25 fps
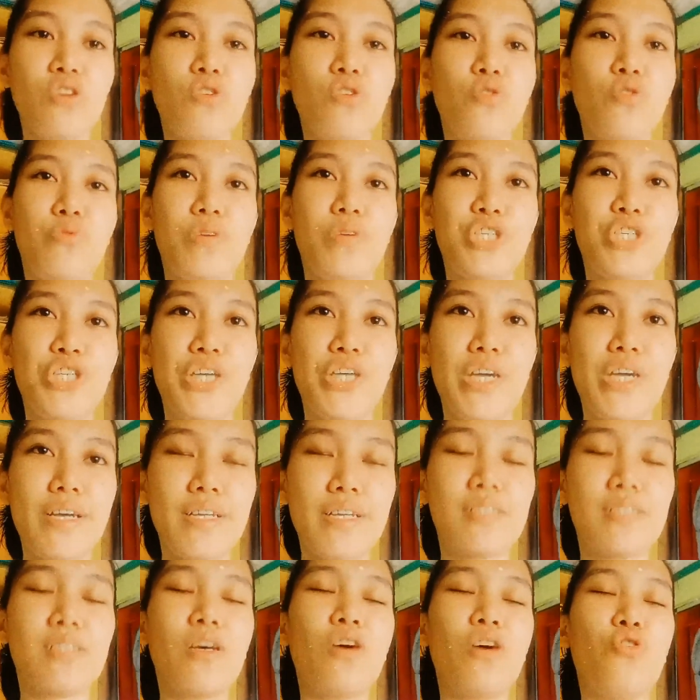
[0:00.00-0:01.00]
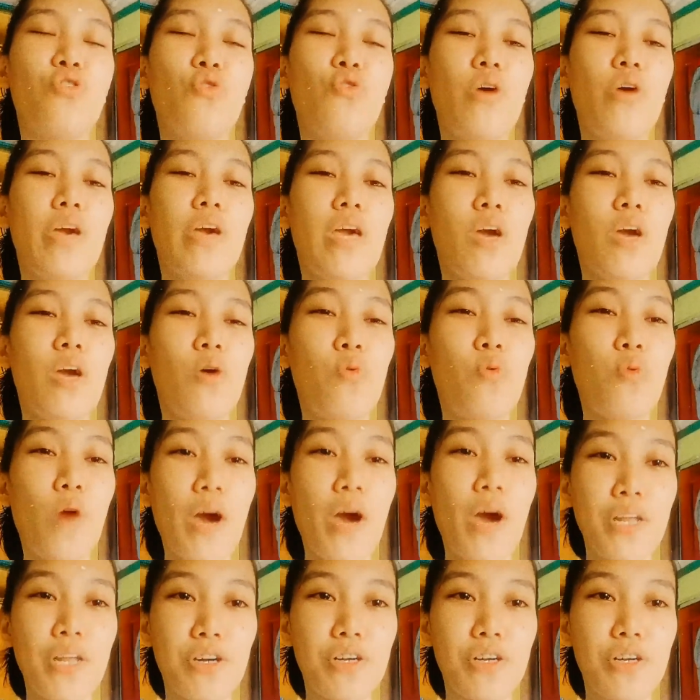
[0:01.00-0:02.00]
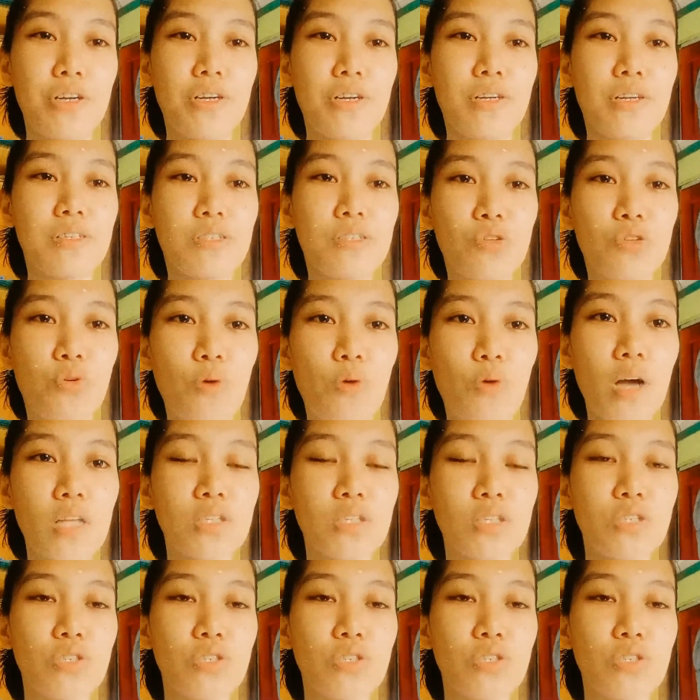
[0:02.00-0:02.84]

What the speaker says: which is wider squat.